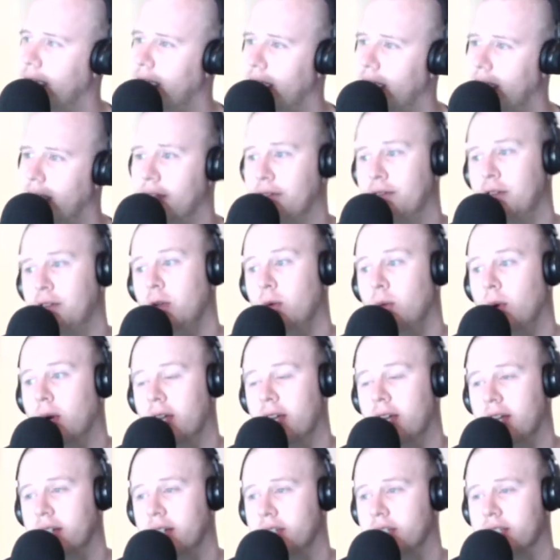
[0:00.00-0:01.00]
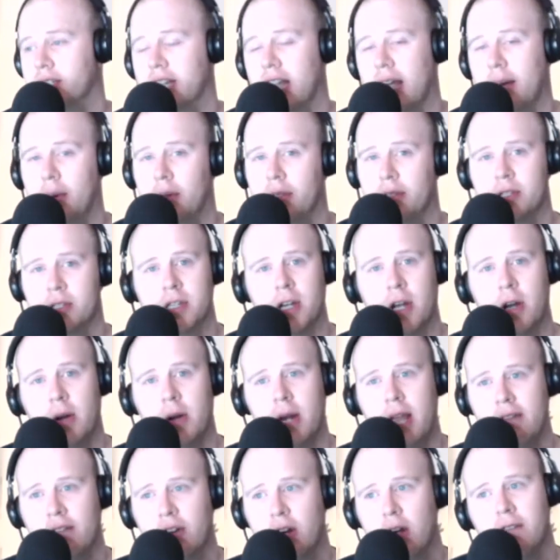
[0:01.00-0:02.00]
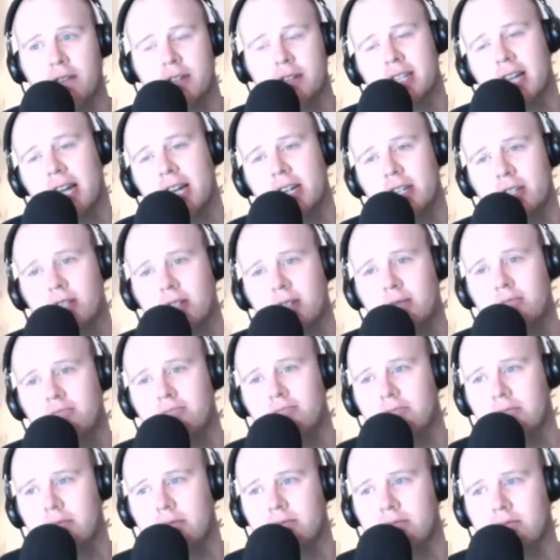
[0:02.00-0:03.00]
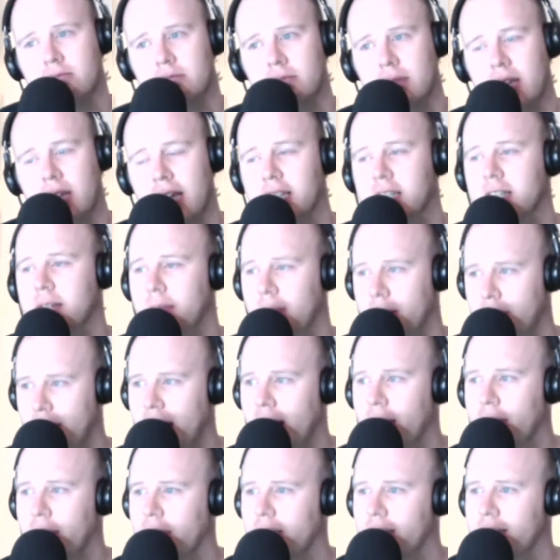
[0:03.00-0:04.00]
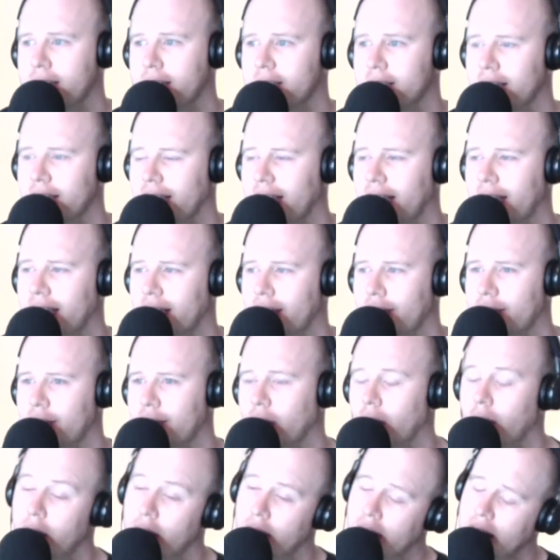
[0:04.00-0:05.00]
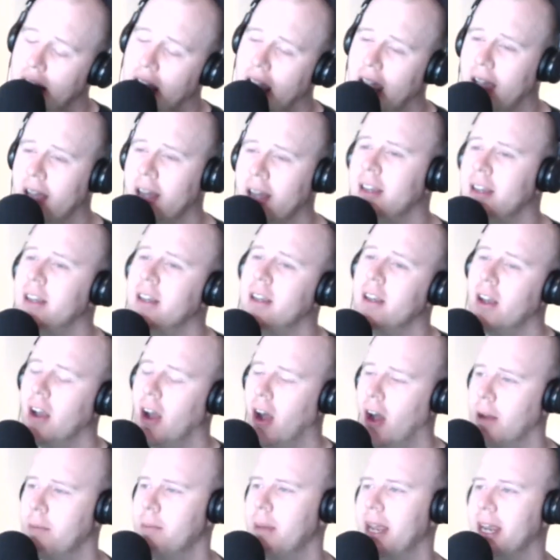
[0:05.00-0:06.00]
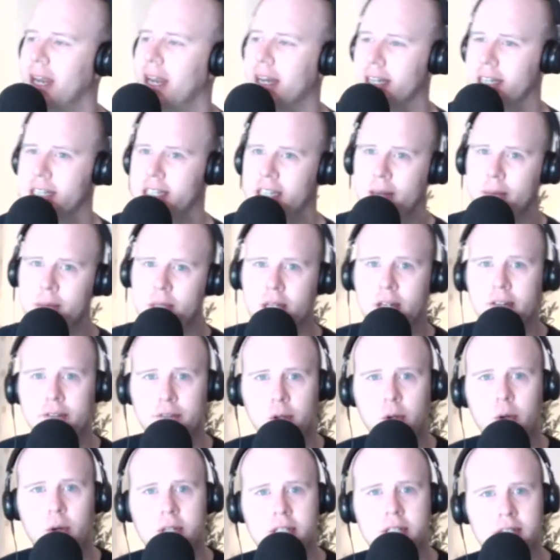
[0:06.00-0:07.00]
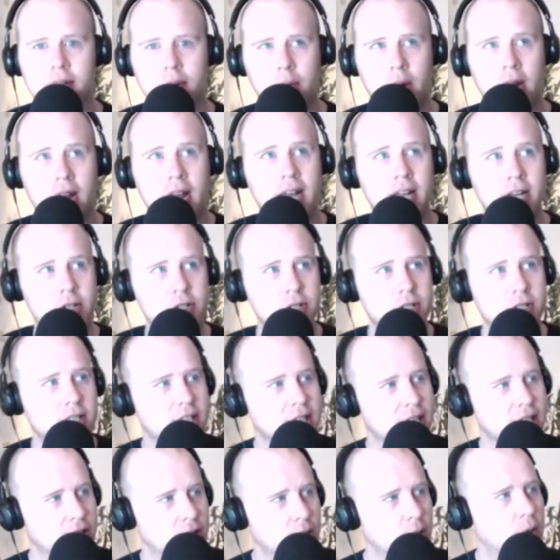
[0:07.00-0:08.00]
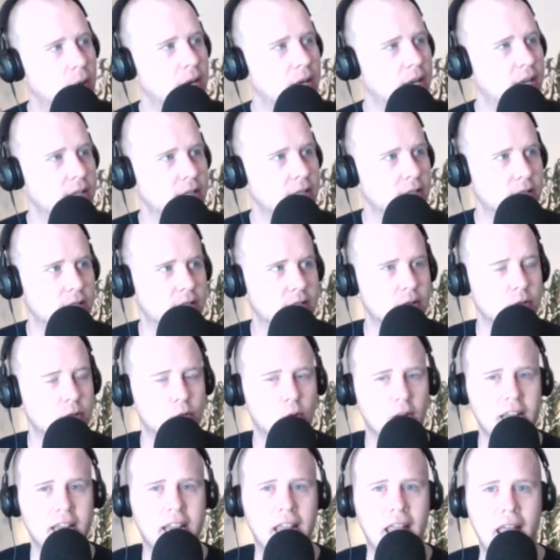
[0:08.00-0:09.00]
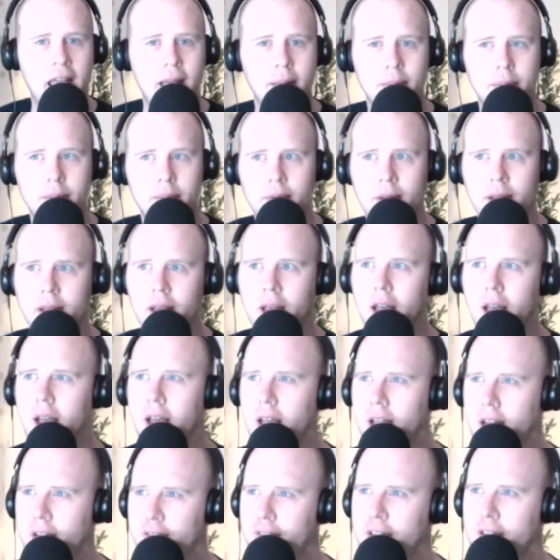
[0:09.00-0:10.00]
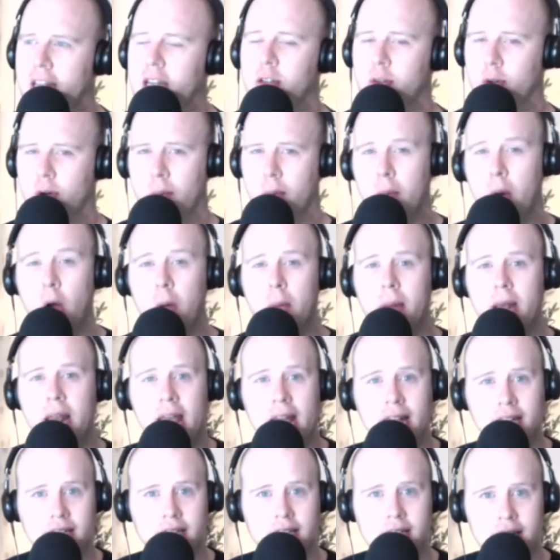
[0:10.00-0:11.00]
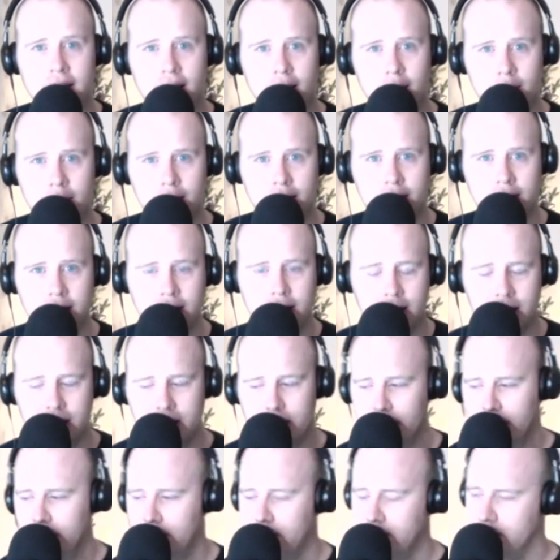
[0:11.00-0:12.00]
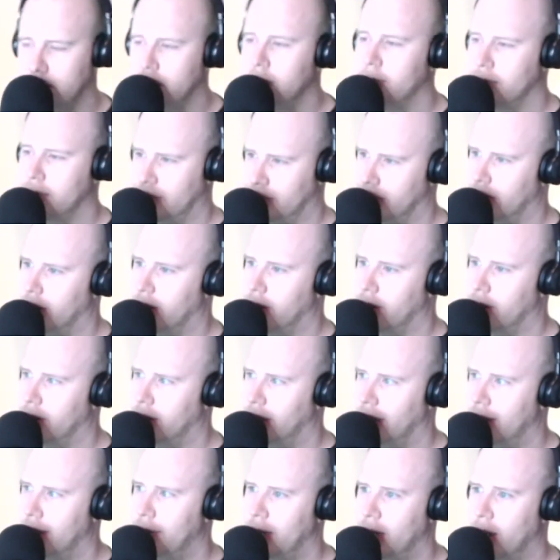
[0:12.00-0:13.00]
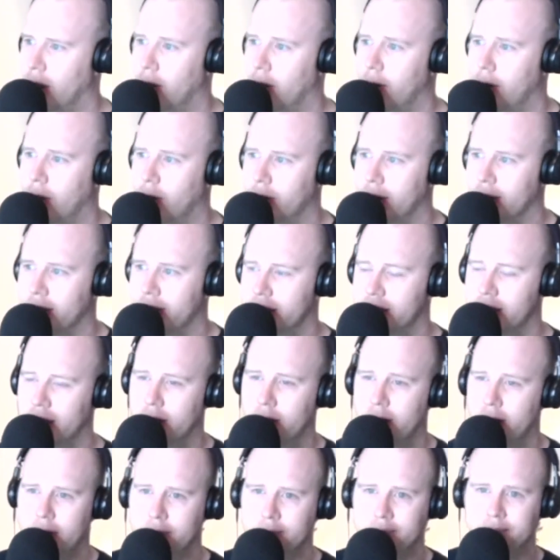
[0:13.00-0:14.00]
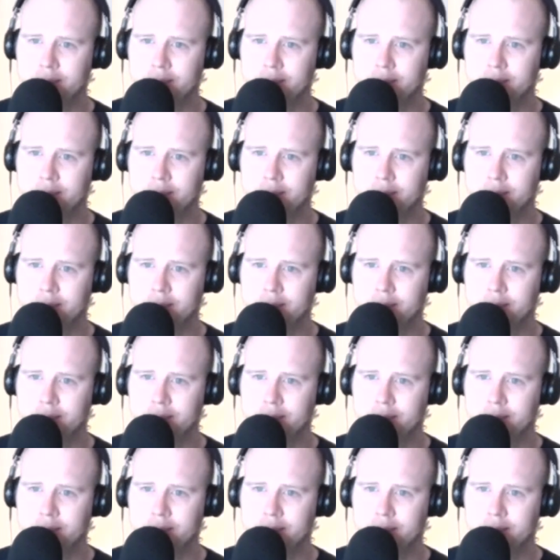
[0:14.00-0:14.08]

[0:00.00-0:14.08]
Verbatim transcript: And if you want to just come on the show and have a conversation, it has to be about things that have. Oh, nah, I'd make an exception. If you're somewhere interesting and you want to recap an event or a moment as it's happening, then let me know and I'll consider it.